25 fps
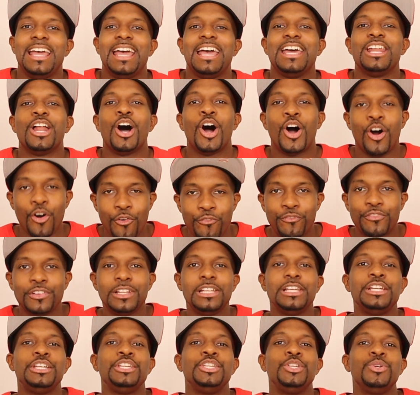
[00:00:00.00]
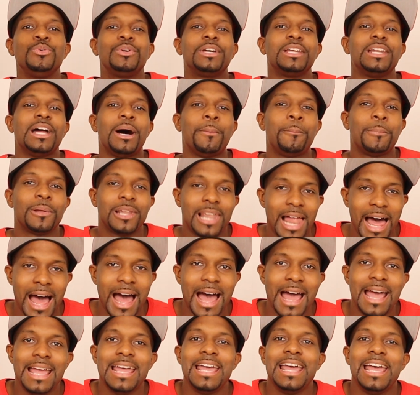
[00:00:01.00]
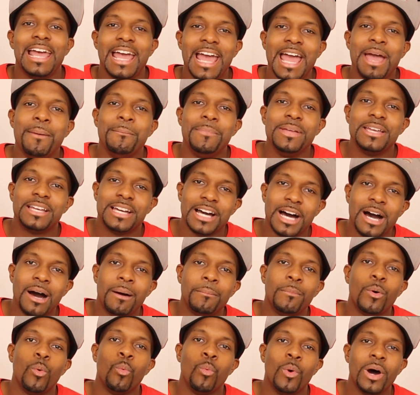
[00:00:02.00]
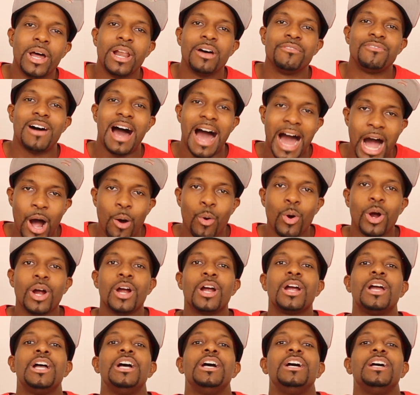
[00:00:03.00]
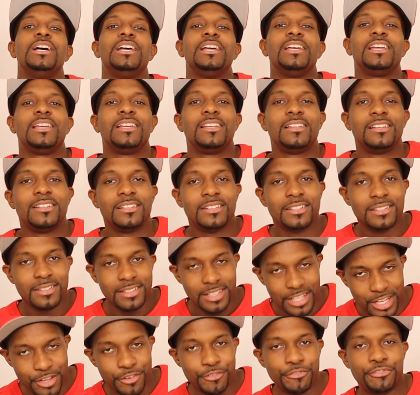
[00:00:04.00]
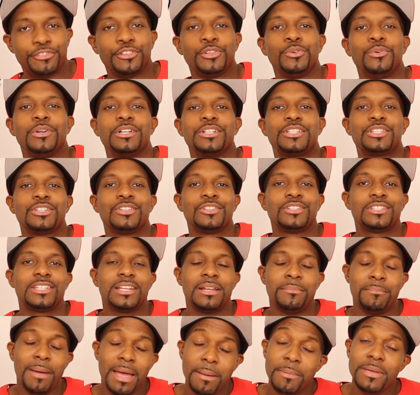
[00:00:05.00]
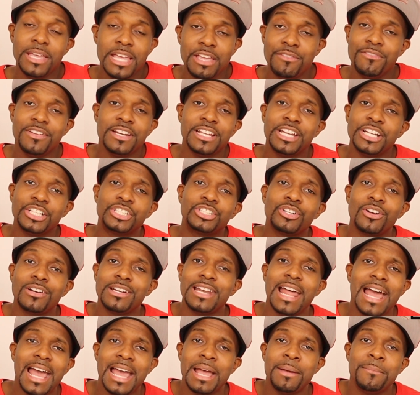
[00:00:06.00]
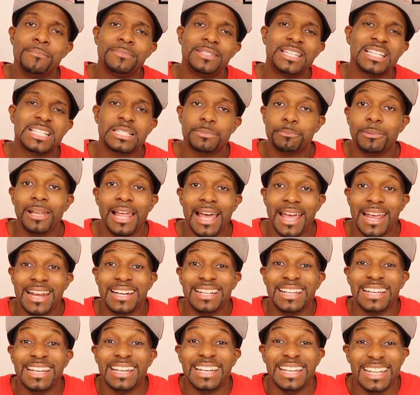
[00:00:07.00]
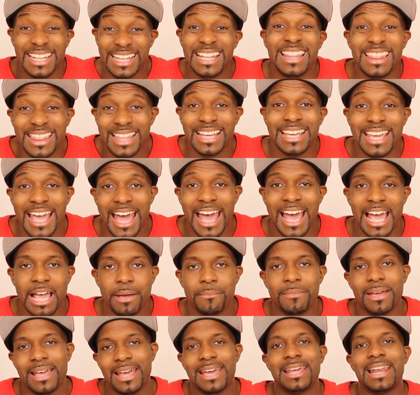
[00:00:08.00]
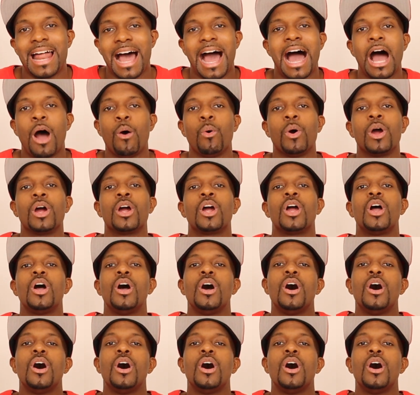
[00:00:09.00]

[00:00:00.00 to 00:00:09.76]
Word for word: And hopefully, you can apply and become one of our influencers and maybe even get your name displayed in the game in our